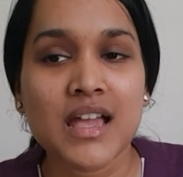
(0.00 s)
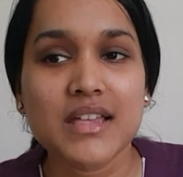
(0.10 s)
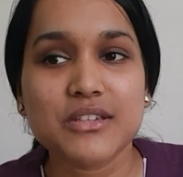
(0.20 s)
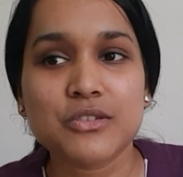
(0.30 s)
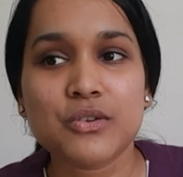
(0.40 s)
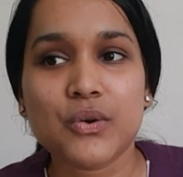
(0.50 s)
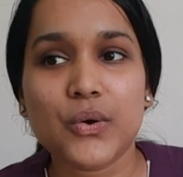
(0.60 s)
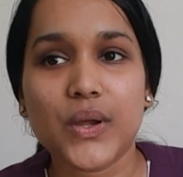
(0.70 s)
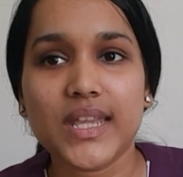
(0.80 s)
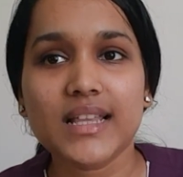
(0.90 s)

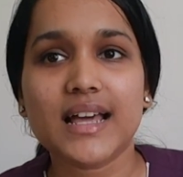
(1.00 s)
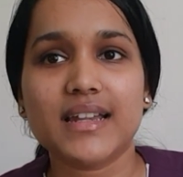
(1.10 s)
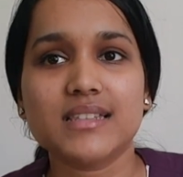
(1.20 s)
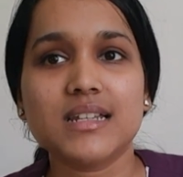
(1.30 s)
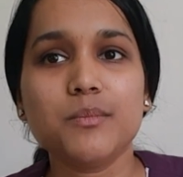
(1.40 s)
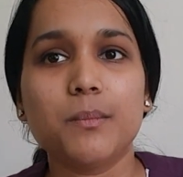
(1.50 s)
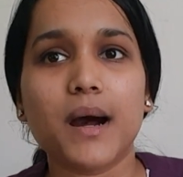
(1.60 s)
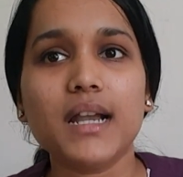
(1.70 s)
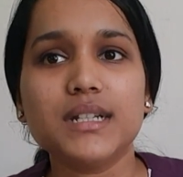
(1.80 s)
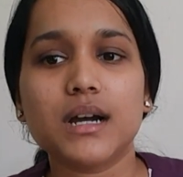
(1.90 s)
So yeah, that is it.
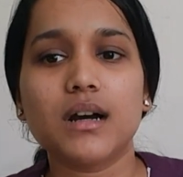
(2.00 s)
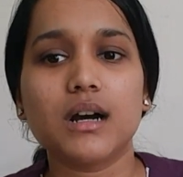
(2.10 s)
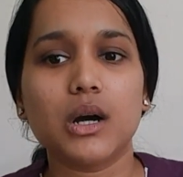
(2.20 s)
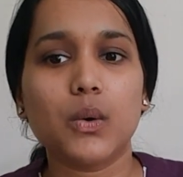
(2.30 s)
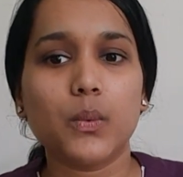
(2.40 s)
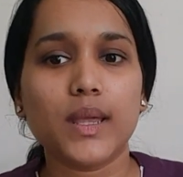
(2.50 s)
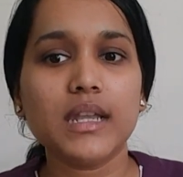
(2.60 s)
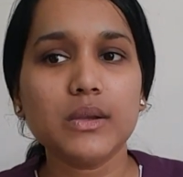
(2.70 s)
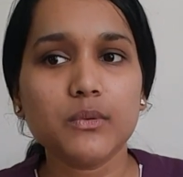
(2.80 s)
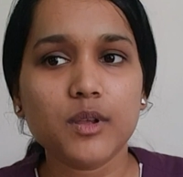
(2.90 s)
But
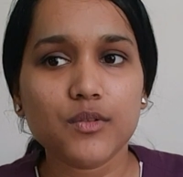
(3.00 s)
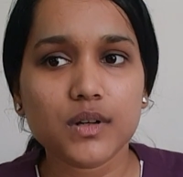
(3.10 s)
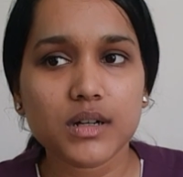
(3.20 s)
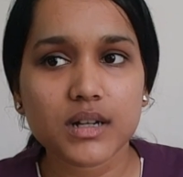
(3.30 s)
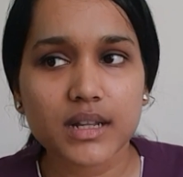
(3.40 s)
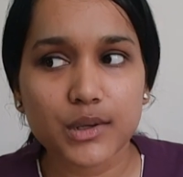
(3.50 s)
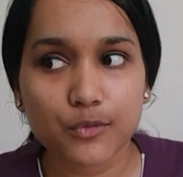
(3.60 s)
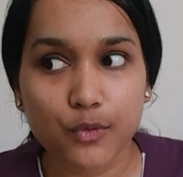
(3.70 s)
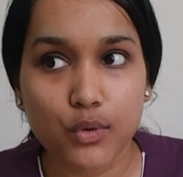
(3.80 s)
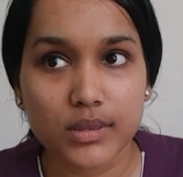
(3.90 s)
when we were in
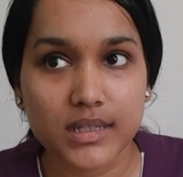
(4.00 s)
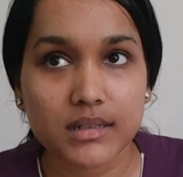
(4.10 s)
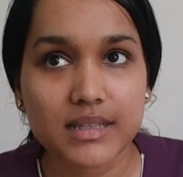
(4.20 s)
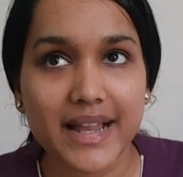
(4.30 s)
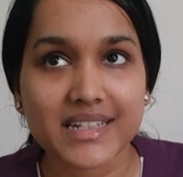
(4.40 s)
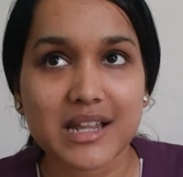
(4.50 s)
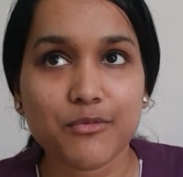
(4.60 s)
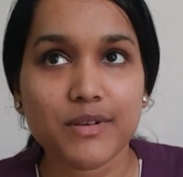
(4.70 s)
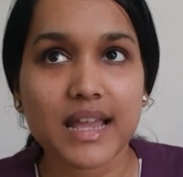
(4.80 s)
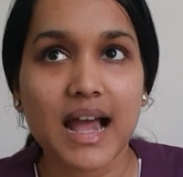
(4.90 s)
4th year, that
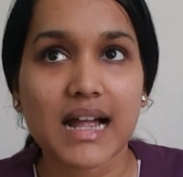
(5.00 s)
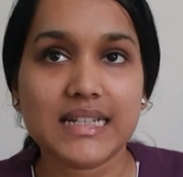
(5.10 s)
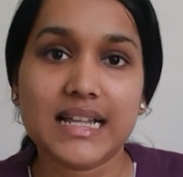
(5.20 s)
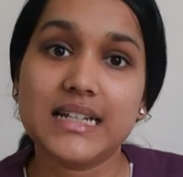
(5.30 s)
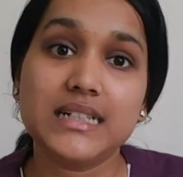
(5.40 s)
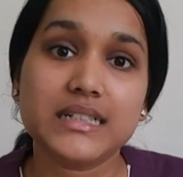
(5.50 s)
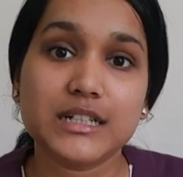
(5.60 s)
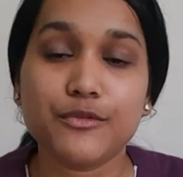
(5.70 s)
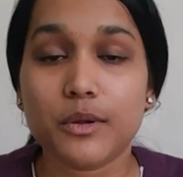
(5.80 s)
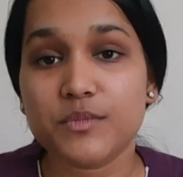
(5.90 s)
time we had an
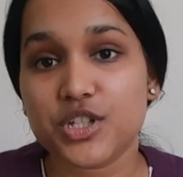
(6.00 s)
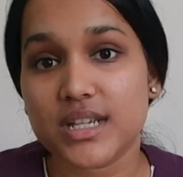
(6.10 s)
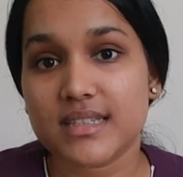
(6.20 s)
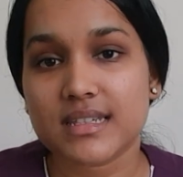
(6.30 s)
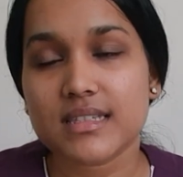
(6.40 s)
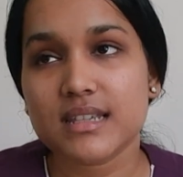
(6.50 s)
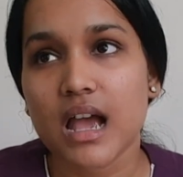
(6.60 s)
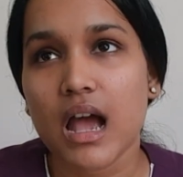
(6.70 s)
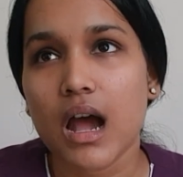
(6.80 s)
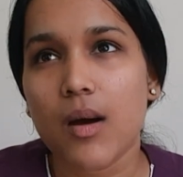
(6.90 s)
intern from JSS
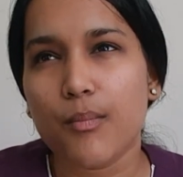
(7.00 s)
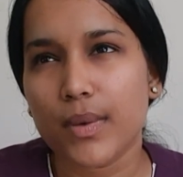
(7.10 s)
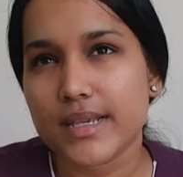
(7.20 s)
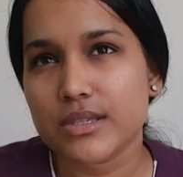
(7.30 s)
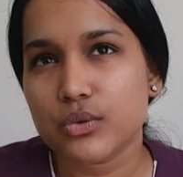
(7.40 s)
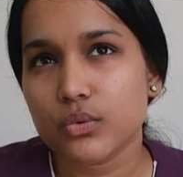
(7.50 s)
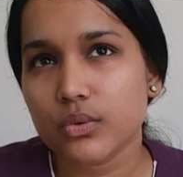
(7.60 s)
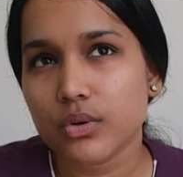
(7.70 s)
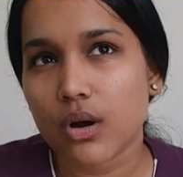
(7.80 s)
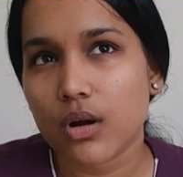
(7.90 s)

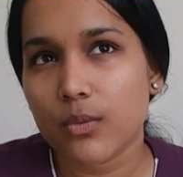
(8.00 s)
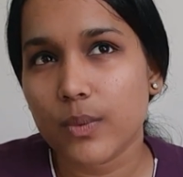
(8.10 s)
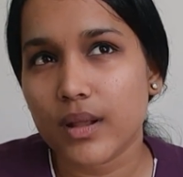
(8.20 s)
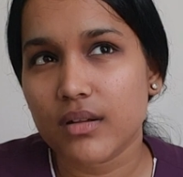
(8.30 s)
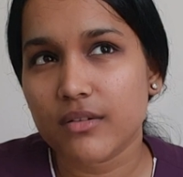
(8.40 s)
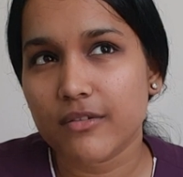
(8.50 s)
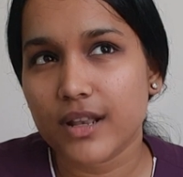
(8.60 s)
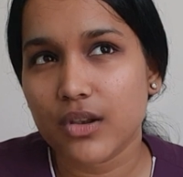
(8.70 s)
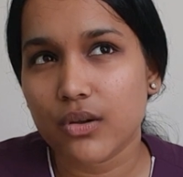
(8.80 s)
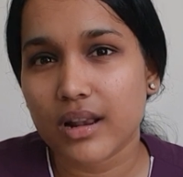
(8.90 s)
Mysore or
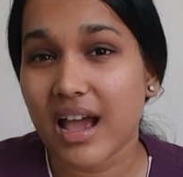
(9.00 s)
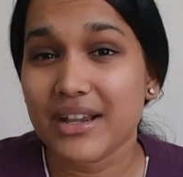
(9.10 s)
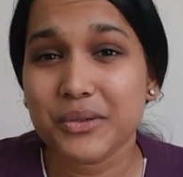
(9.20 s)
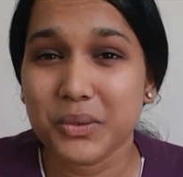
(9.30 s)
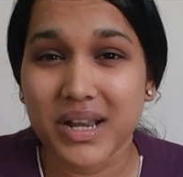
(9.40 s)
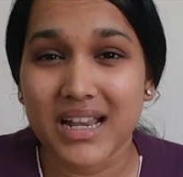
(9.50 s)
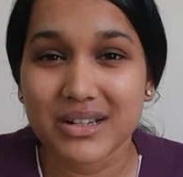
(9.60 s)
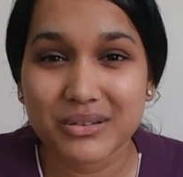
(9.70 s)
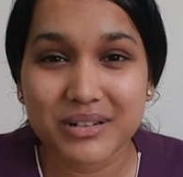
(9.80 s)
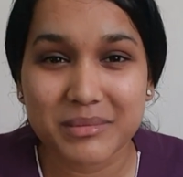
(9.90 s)
Vellore, I
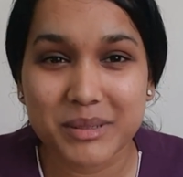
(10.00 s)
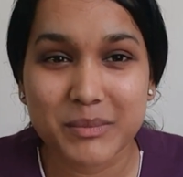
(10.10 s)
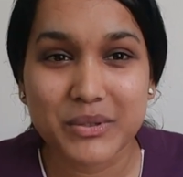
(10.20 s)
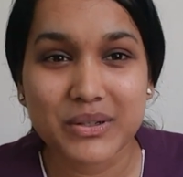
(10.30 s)
don't remember.